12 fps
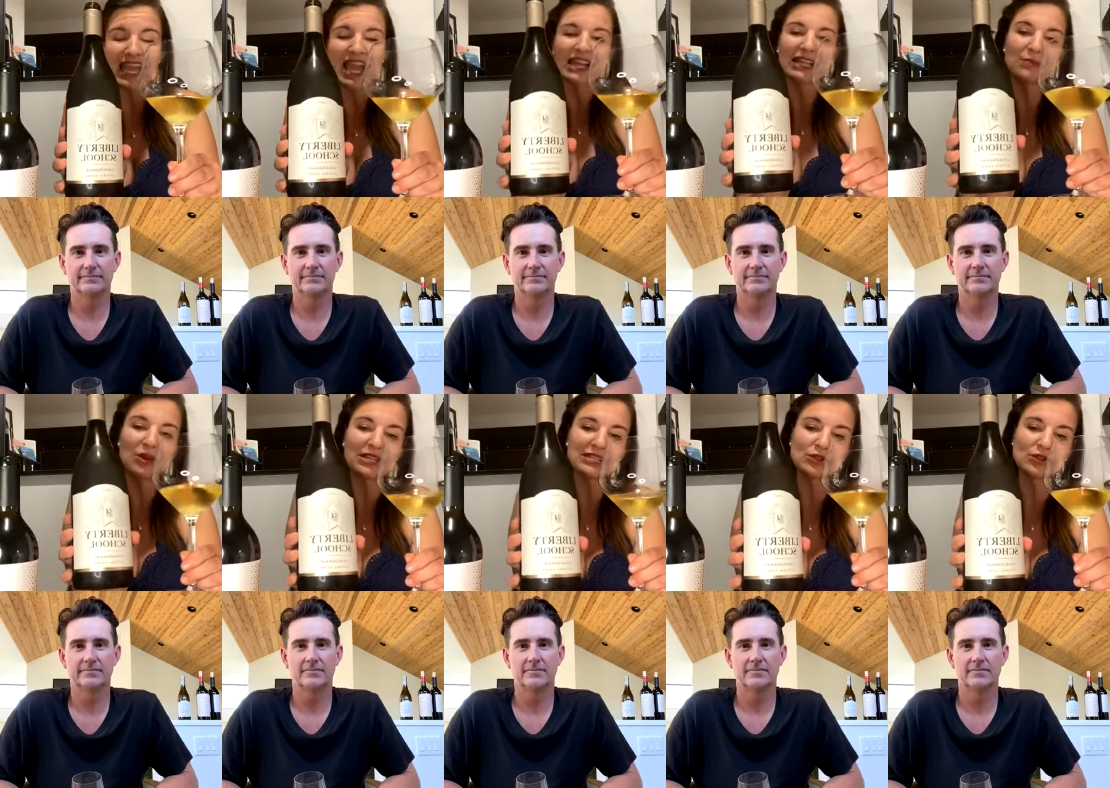Speaker 1: Liberty
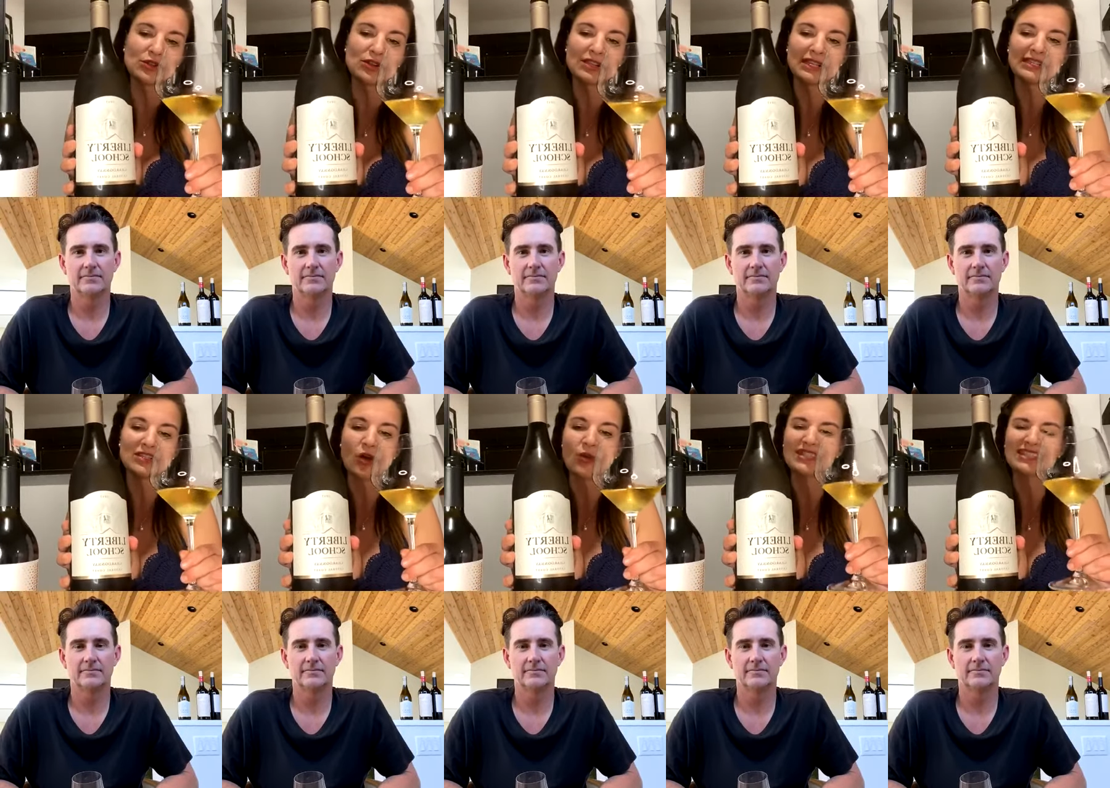School is
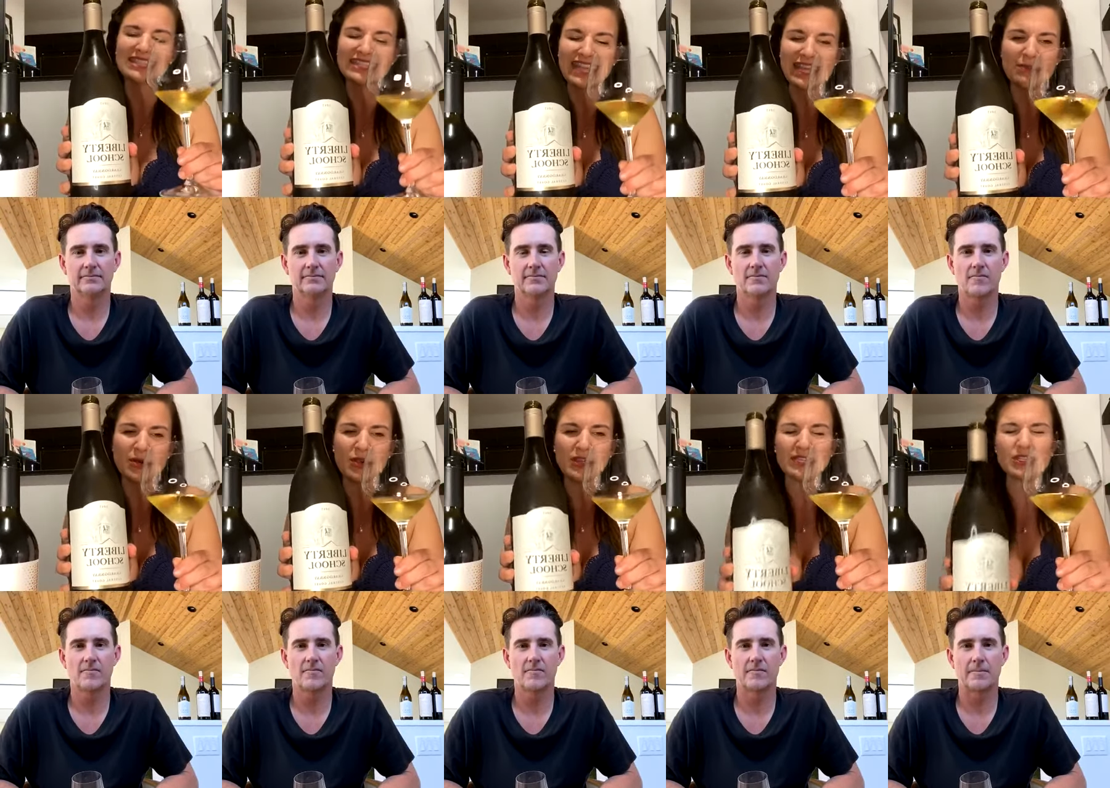always stable.
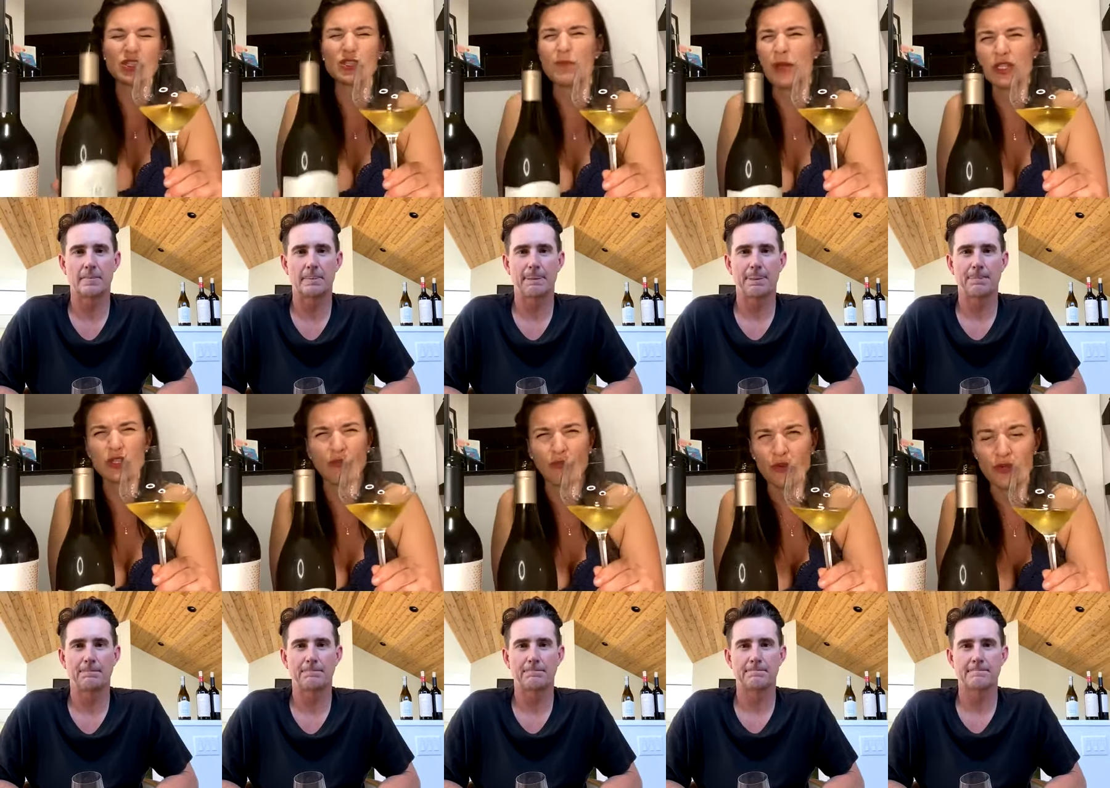It's just a bunch of
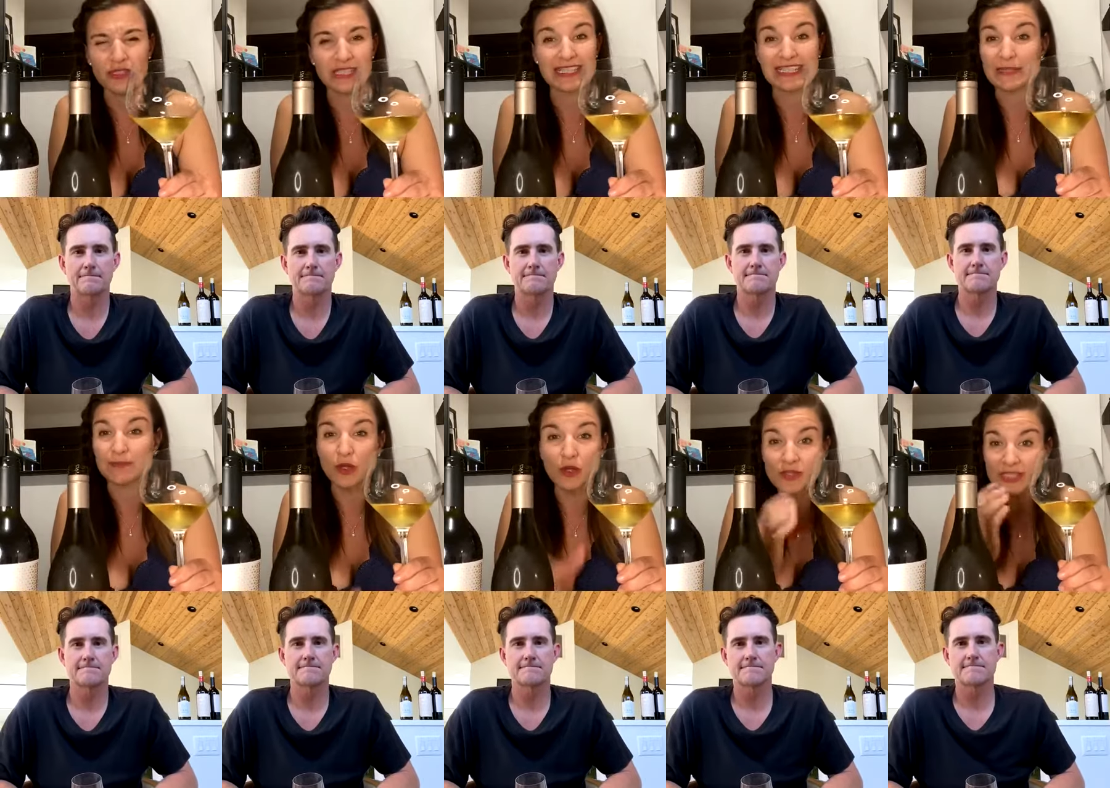fruit. It's
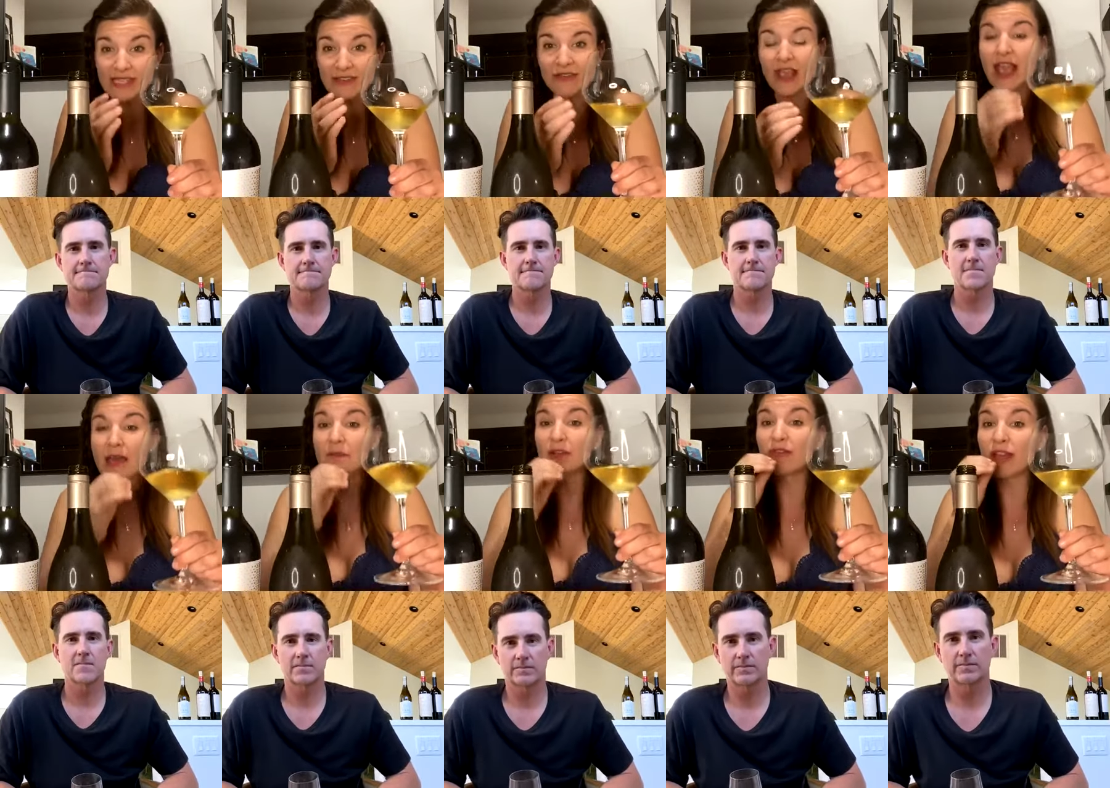explosive, but
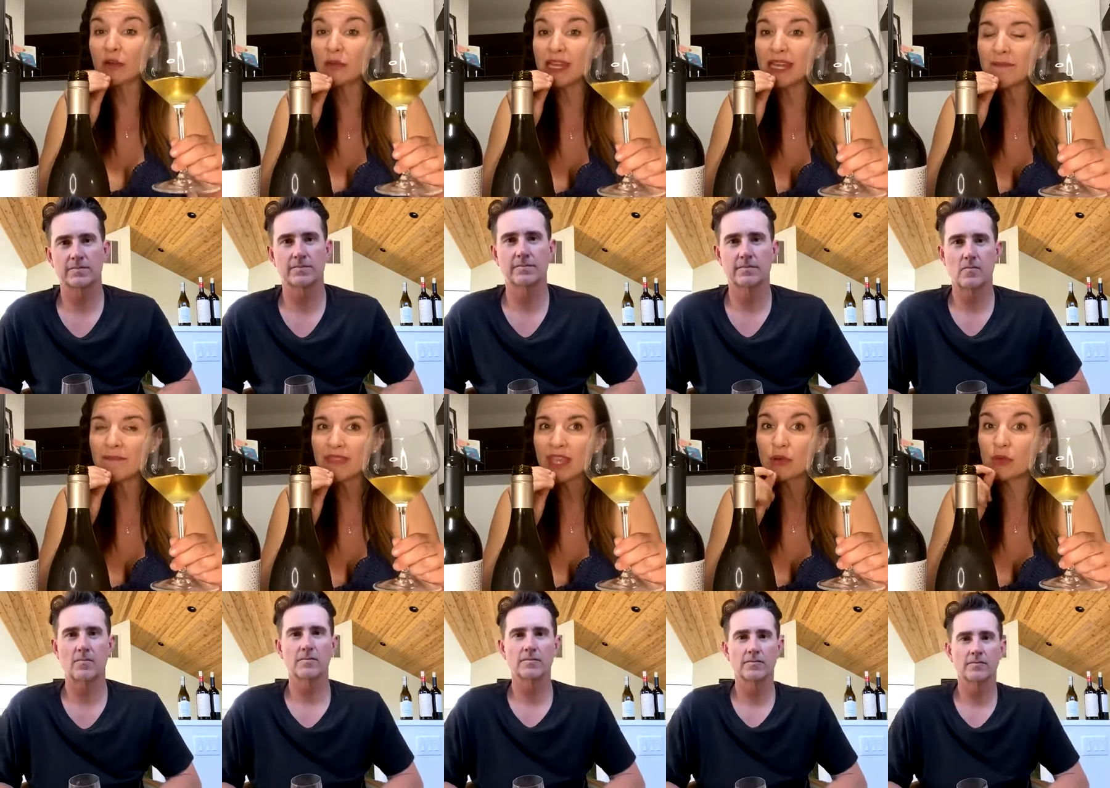very
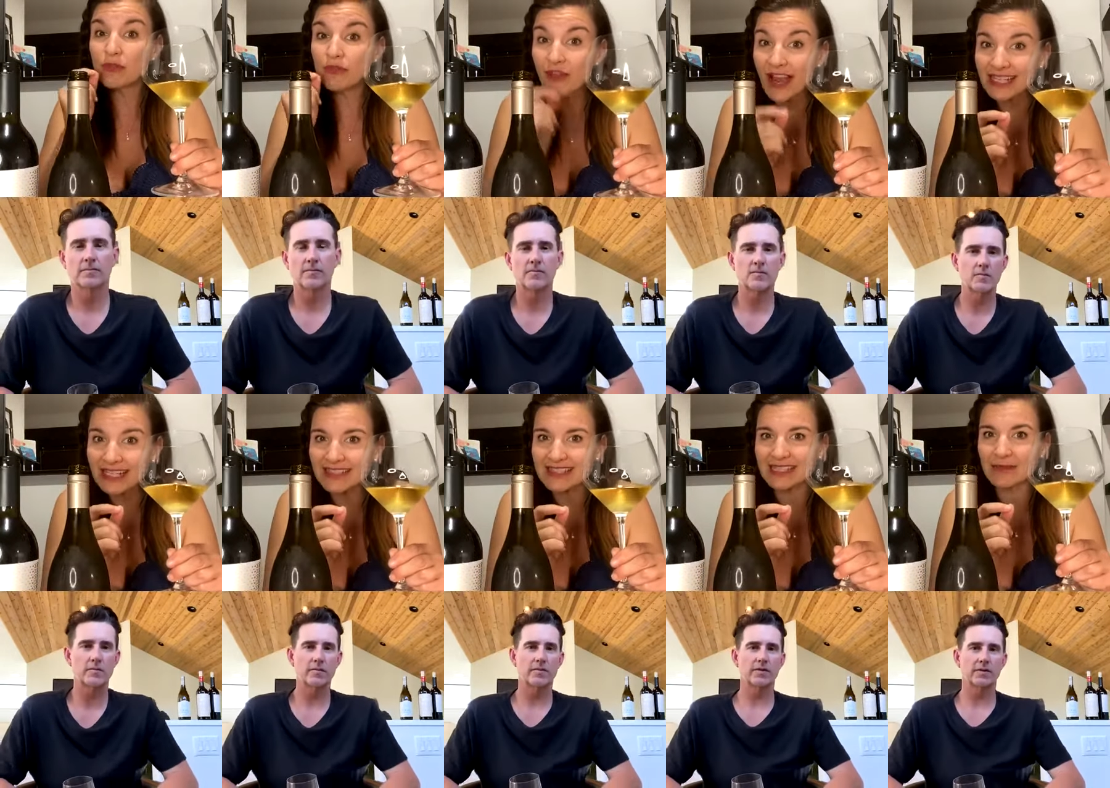refined at the
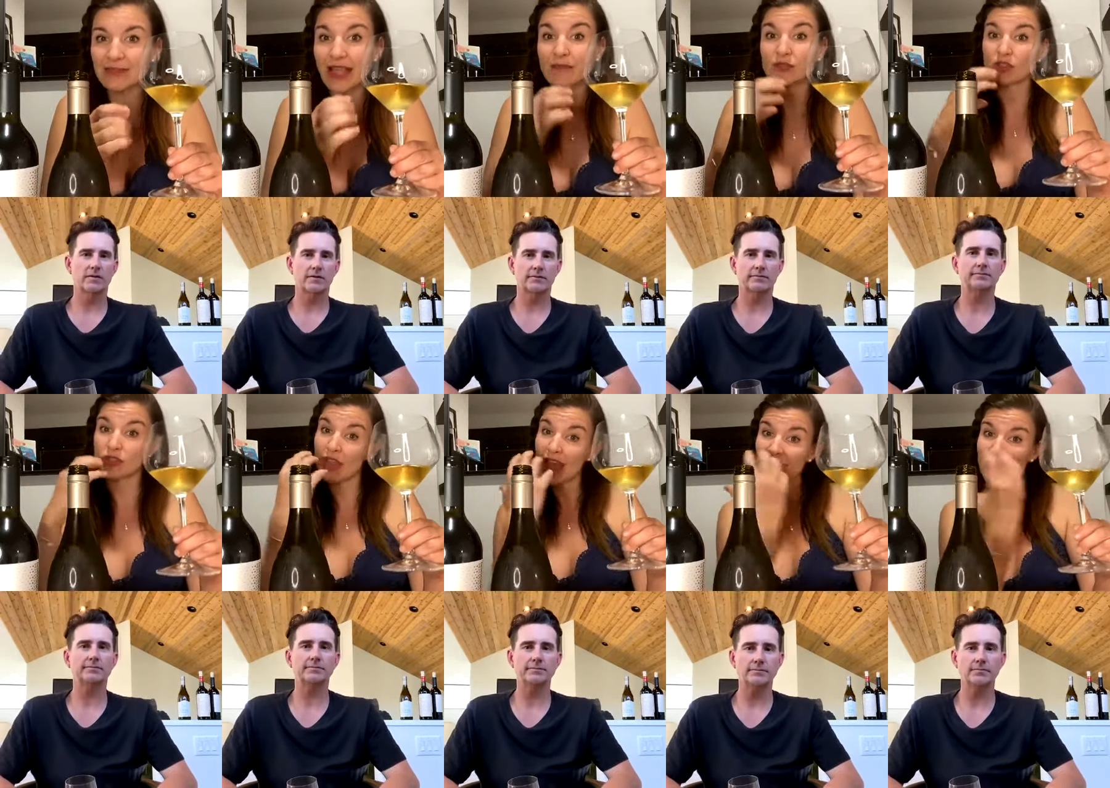same time. So you
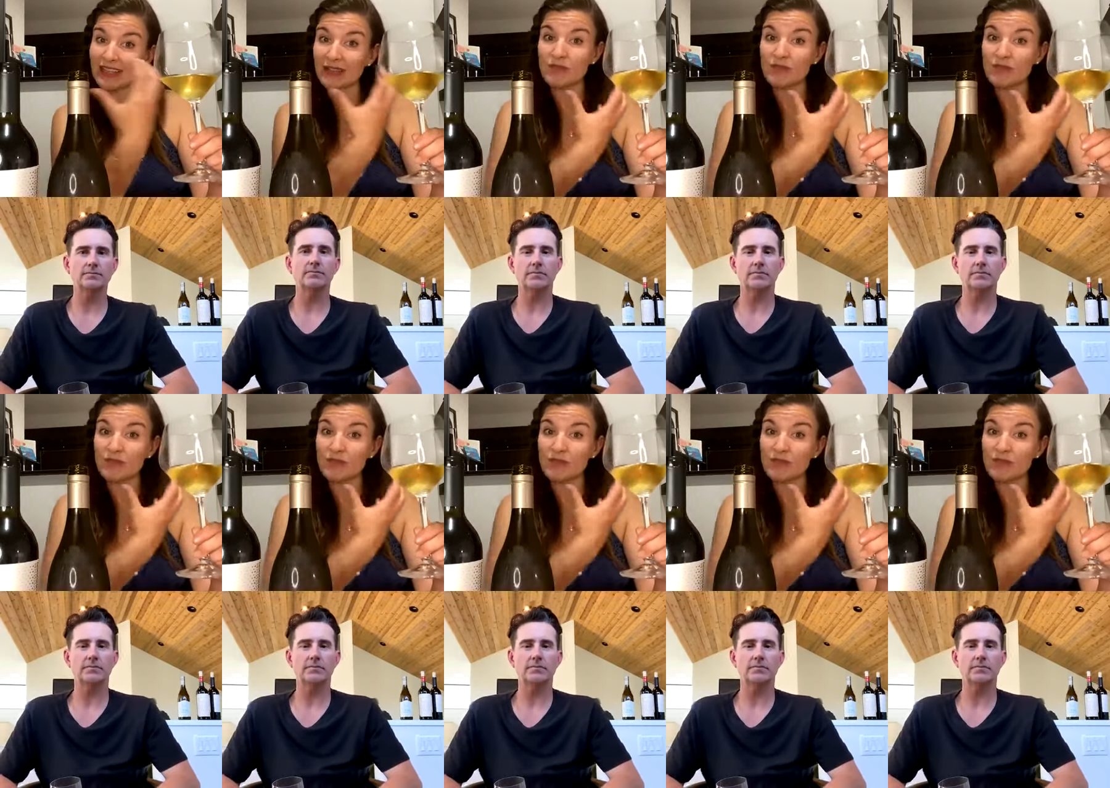have that